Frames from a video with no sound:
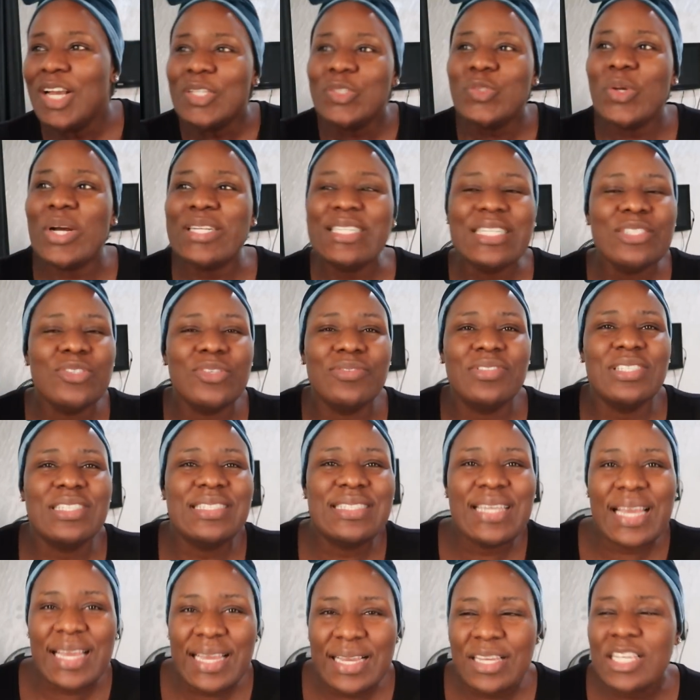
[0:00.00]
so at the end of the
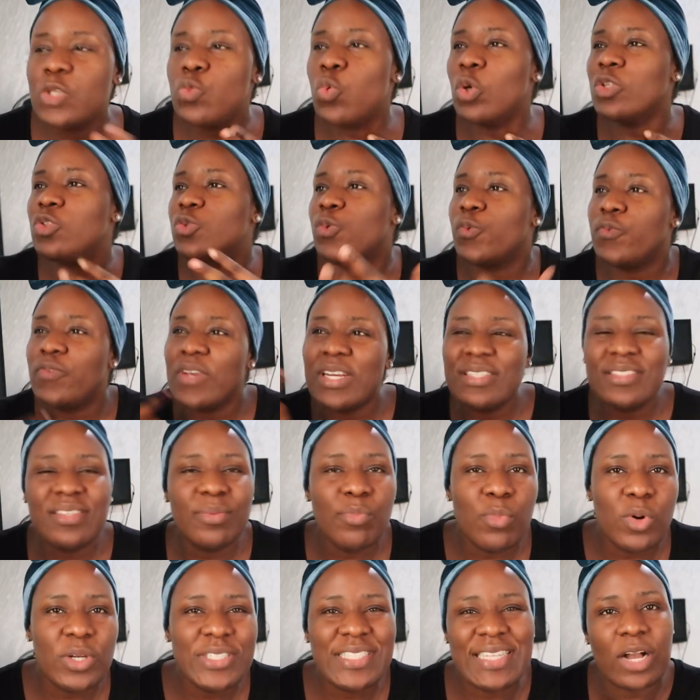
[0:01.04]
day, is what you fear the
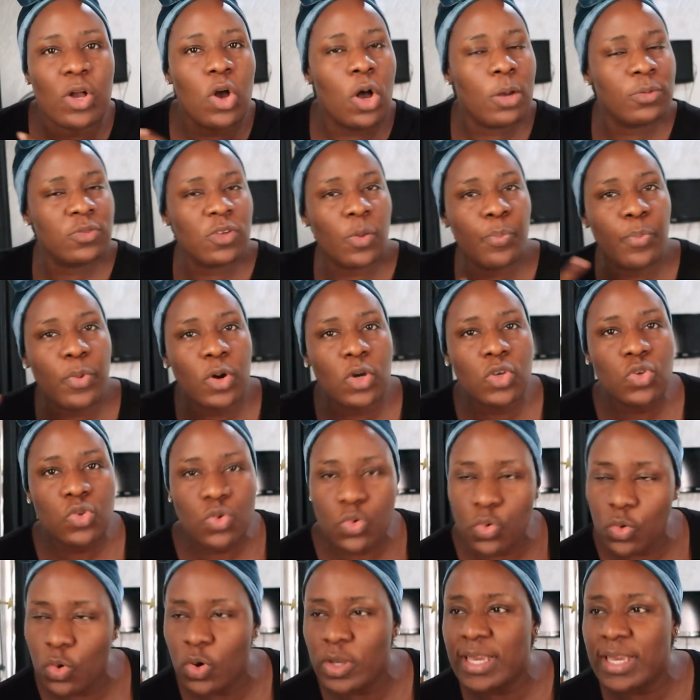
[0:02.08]
most that comes upon you.